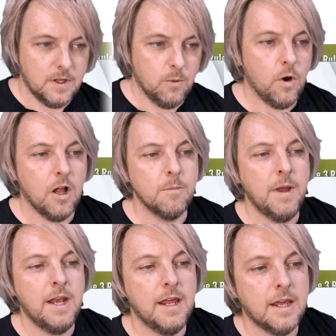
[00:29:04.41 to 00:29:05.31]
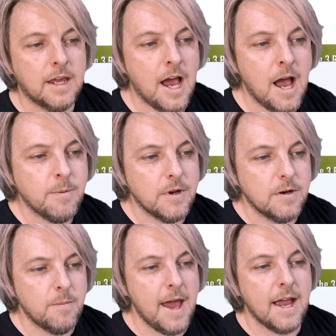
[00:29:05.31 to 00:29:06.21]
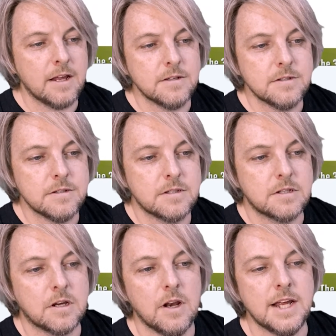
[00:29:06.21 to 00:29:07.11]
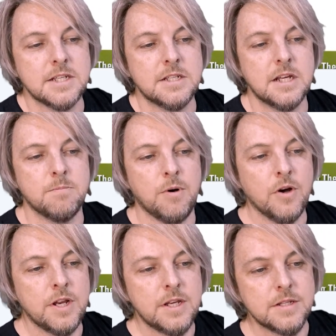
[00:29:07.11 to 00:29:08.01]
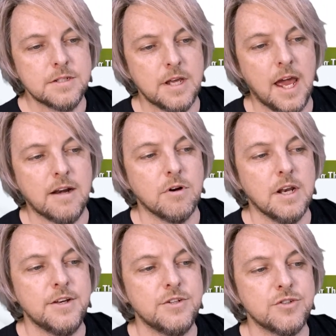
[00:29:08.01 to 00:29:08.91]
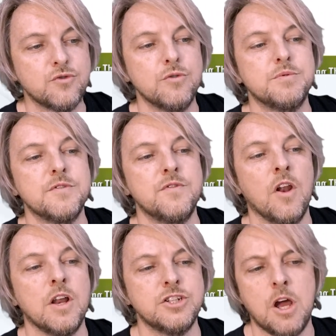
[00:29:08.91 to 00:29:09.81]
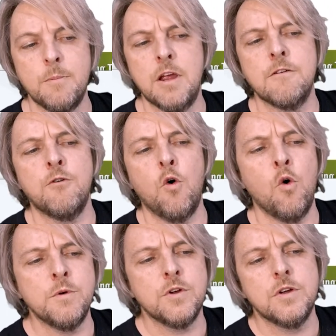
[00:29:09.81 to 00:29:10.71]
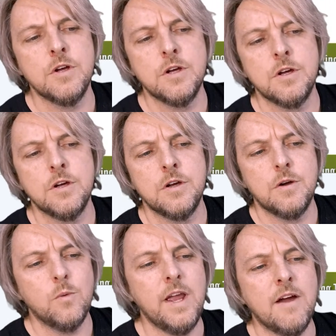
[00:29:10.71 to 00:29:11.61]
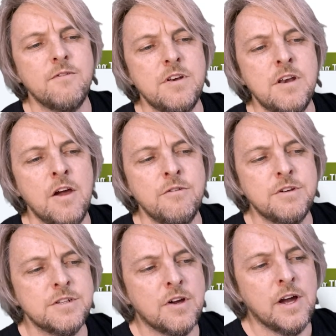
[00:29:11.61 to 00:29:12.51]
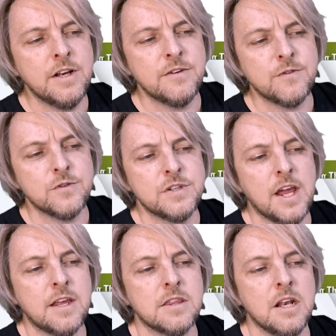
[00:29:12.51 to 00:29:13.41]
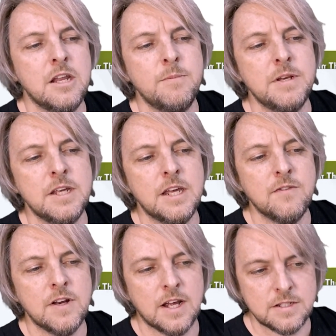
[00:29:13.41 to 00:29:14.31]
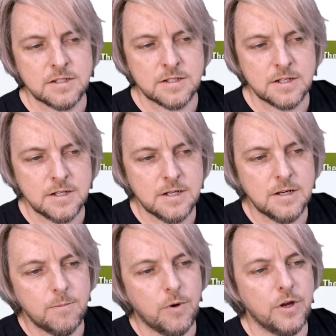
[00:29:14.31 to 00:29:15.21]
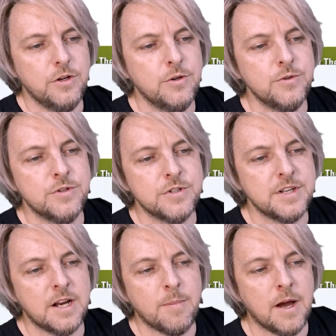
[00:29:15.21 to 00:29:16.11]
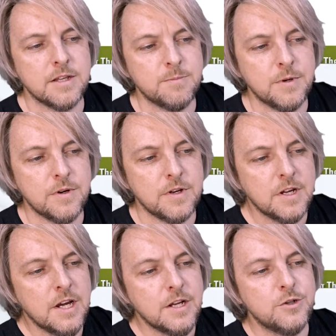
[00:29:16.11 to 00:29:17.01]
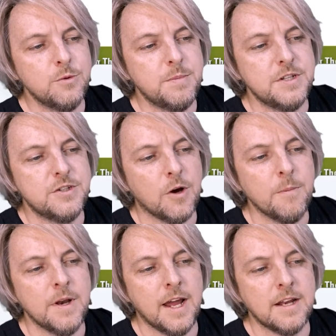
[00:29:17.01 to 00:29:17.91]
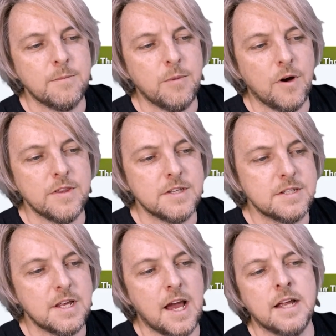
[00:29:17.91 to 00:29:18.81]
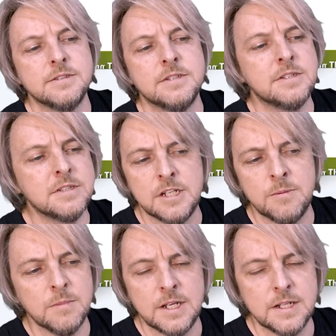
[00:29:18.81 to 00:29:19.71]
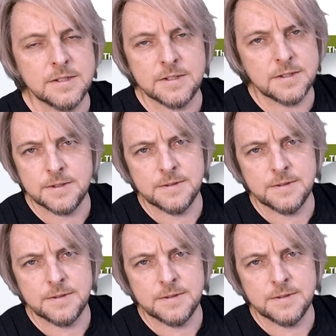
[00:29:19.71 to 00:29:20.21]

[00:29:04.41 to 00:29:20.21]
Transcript: While many carpetbaggers, scholastic bodies and religious groups of knowledge are being formed, we have no desire to forsake the liberty given us by Yahusha's set-apart spirit, to be dominated by this unseemliness.